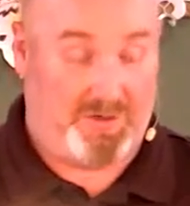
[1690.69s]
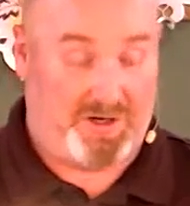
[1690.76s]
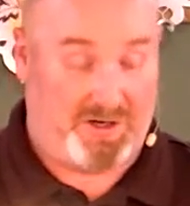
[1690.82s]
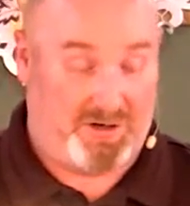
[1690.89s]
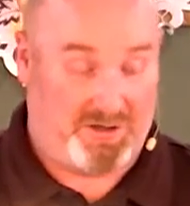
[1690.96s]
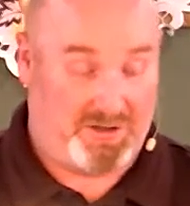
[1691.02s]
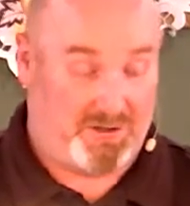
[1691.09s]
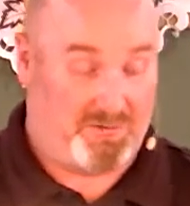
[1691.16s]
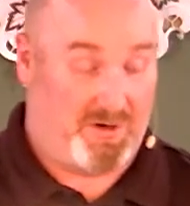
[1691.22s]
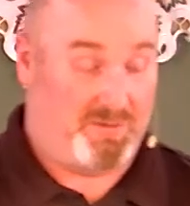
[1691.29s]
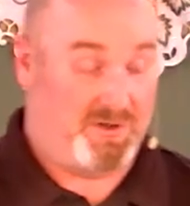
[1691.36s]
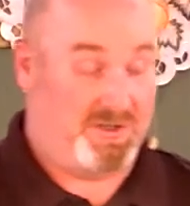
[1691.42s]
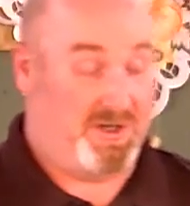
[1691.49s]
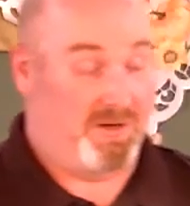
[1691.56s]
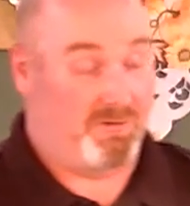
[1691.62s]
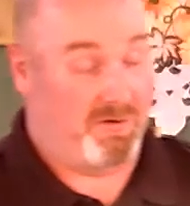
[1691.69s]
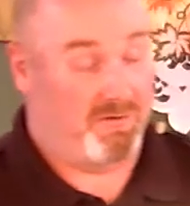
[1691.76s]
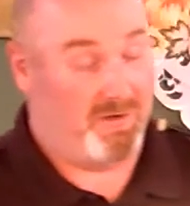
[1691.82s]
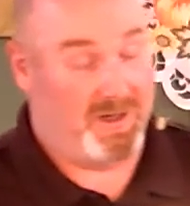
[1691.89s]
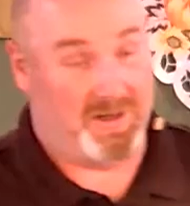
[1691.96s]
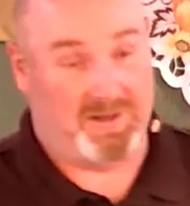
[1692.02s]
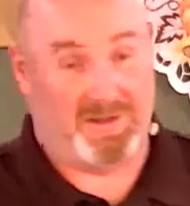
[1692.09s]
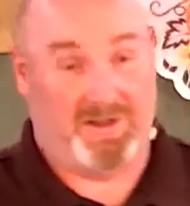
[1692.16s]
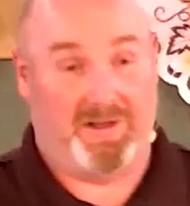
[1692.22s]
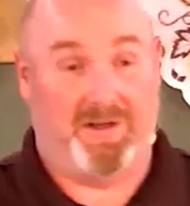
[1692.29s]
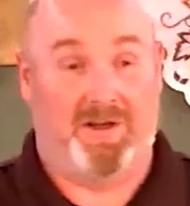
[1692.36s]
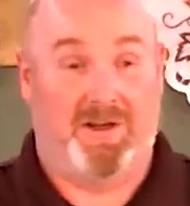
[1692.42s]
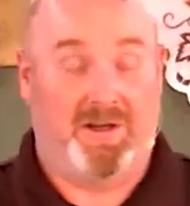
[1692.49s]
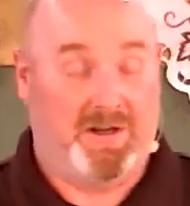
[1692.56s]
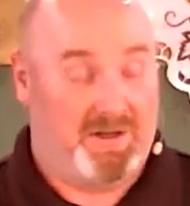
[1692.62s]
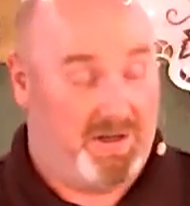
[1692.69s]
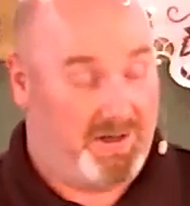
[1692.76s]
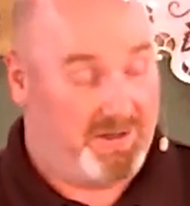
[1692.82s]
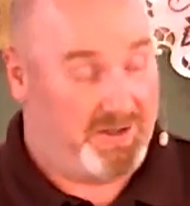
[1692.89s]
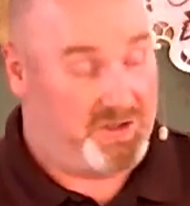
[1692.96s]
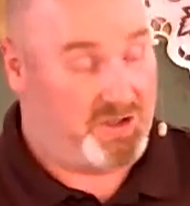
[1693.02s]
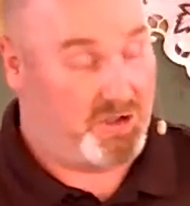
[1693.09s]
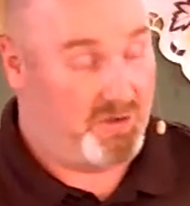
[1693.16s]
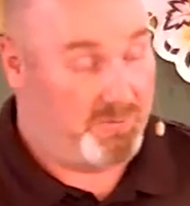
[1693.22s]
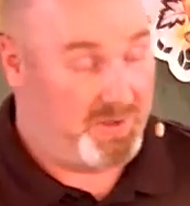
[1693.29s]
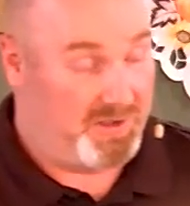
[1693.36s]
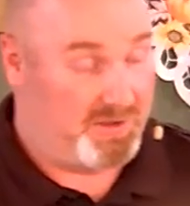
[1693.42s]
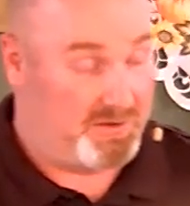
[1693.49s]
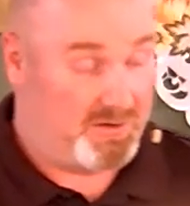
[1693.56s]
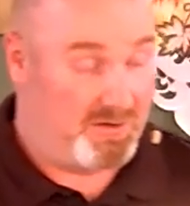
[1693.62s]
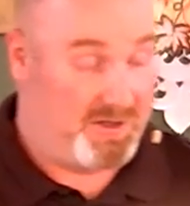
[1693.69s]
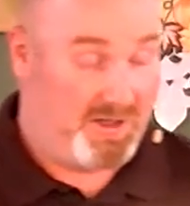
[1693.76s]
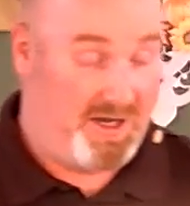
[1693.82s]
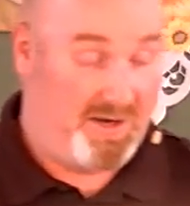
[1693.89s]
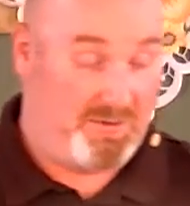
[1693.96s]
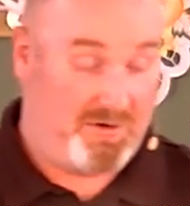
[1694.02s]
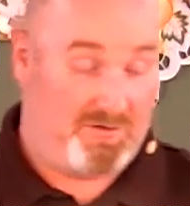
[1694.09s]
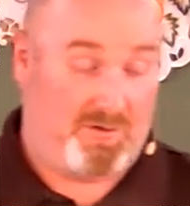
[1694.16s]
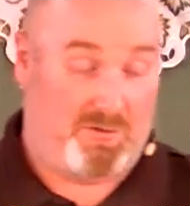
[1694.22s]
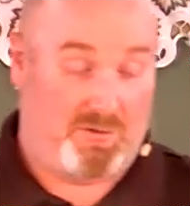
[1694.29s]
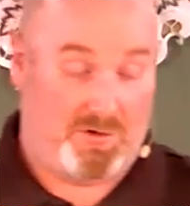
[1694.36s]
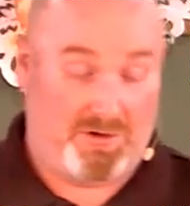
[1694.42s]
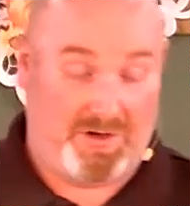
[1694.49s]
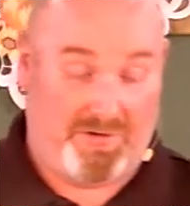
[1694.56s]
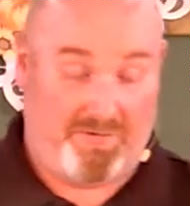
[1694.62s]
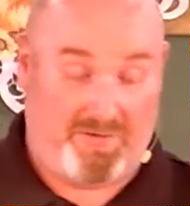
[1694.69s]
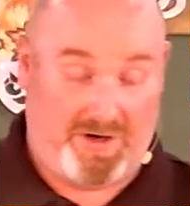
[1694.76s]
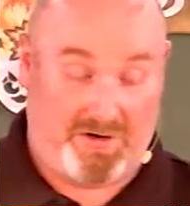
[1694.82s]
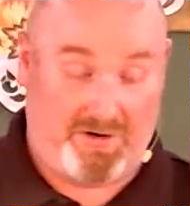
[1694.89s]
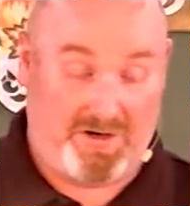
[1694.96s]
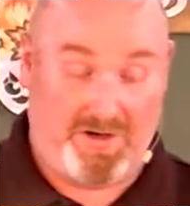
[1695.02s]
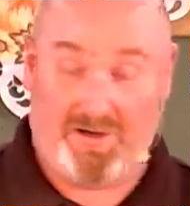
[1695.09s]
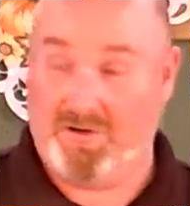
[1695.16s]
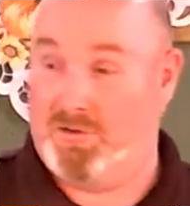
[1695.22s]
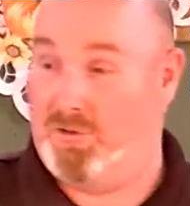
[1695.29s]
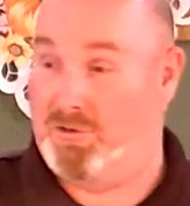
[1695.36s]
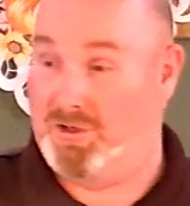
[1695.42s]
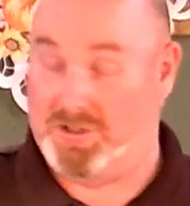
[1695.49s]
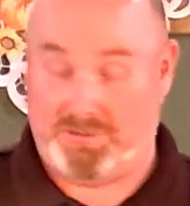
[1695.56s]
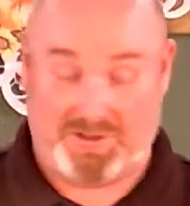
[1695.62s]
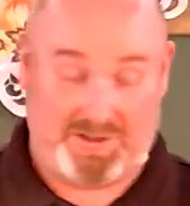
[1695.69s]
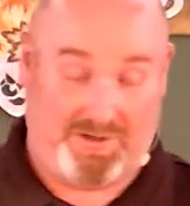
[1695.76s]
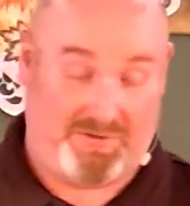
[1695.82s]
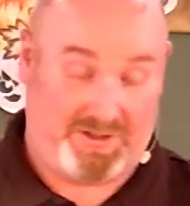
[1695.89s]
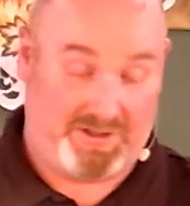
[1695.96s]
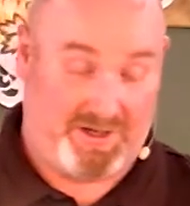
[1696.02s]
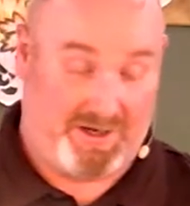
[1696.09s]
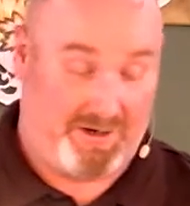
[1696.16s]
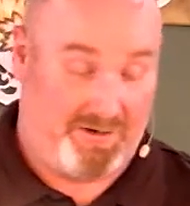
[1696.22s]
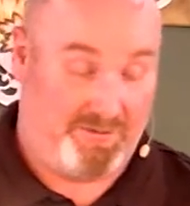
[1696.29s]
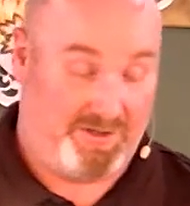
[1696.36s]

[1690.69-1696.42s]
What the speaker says: It can also represent or reflect the geopolitical climate of the world at varying or specific times.